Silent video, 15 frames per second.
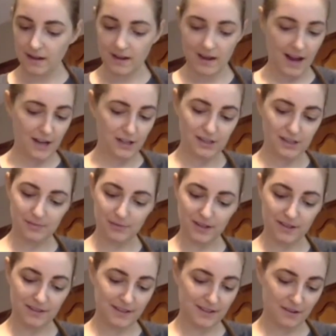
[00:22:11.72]
I just
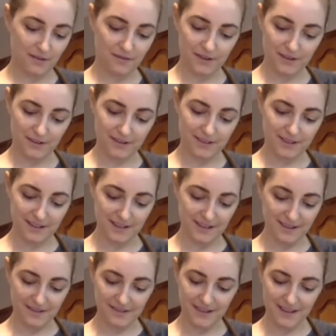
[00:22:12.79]
sprinkle it over, you
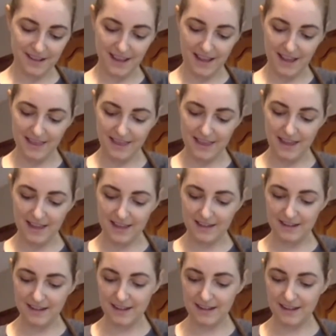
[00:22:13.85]
know, and
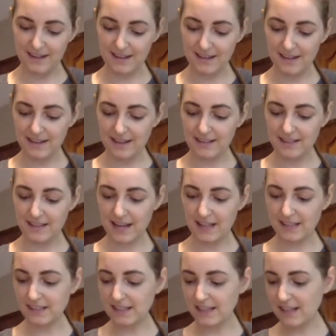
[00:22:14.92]
then
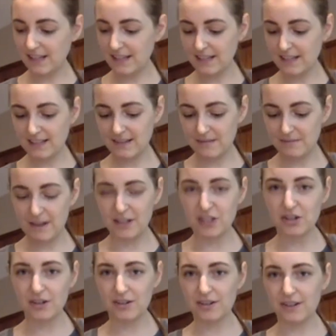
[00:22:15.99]
taste it, make
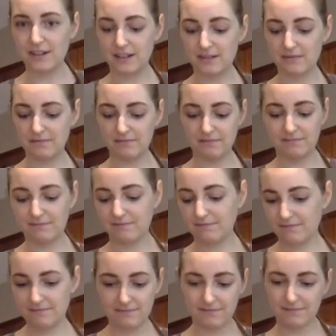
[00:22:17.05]
sure it
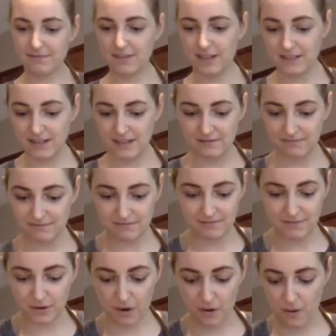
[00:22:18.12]
doesn't
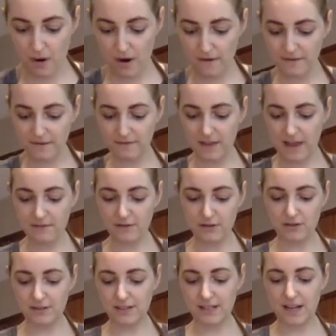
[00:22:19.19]
throw off the
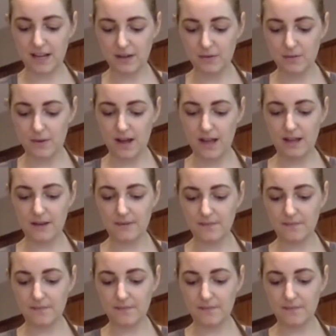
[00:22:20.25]
flavors in any way.